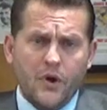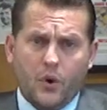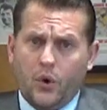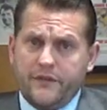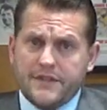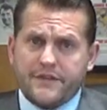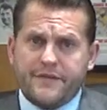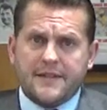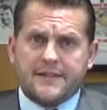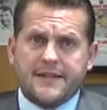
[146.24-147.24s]
All of us at
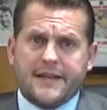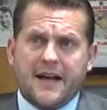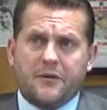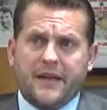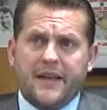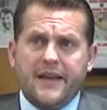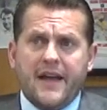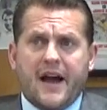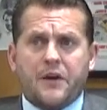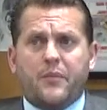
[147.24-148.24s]
Featherstone Academy,
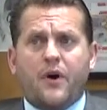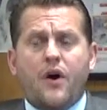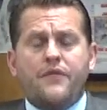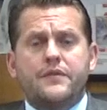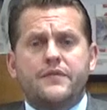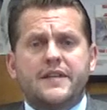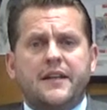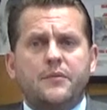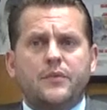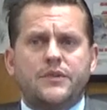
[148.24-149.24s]
and on behalf of the
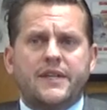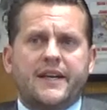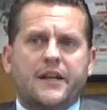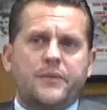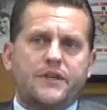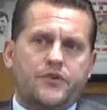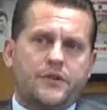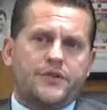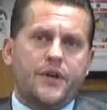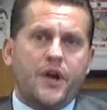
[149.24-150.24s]
Redillion Multi Academy
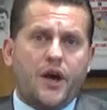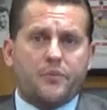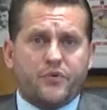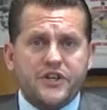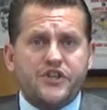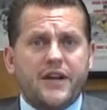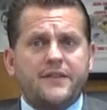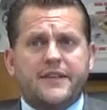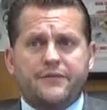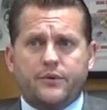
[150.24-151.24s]
Trust, I
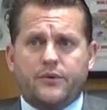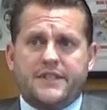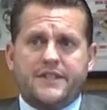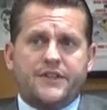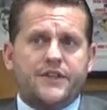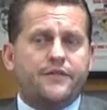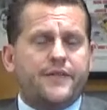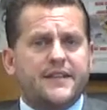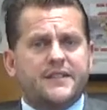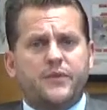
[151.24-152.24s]
appreciate the difficulties that you're
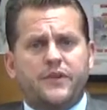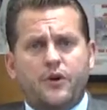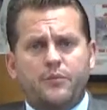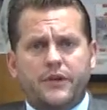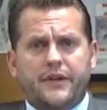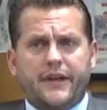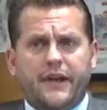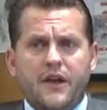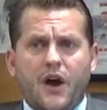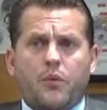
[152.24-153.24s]
facing with home
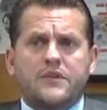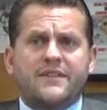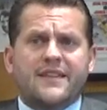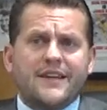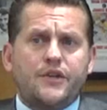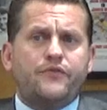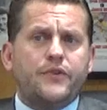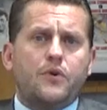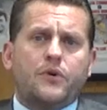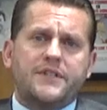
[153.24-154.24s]
learning. I want to thank you for
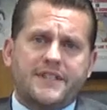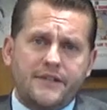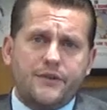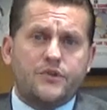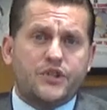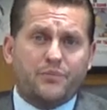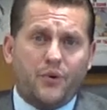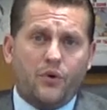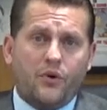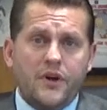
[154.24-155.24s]
your continued
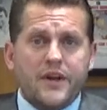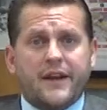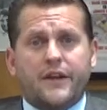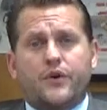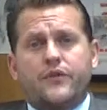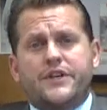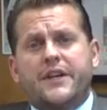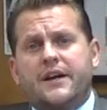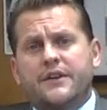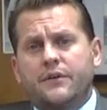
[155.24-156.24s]
support in
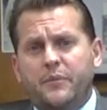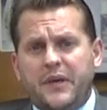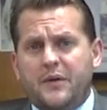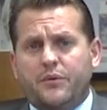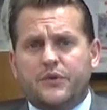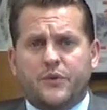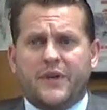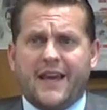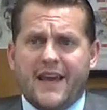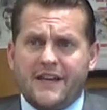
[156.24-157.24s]
encouraging our young people to
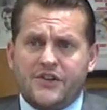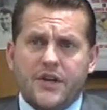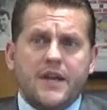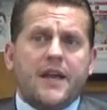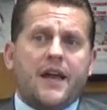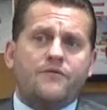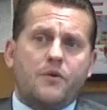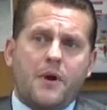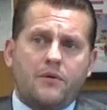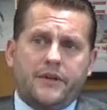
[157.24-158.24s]
engage in
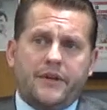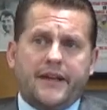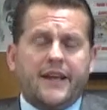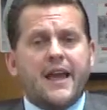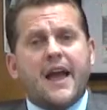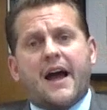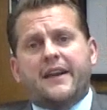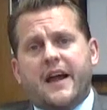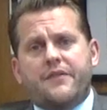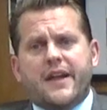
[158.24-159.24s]
remote learning
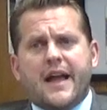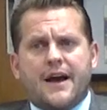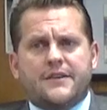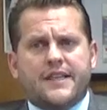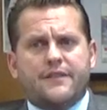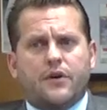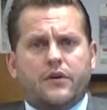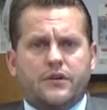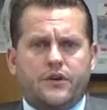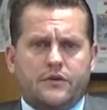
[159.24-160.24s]
and carrying out our
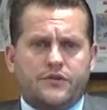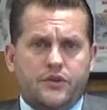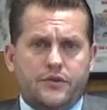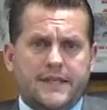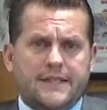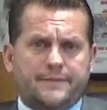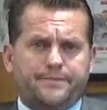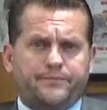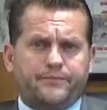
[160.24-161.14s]
safeguarding duties.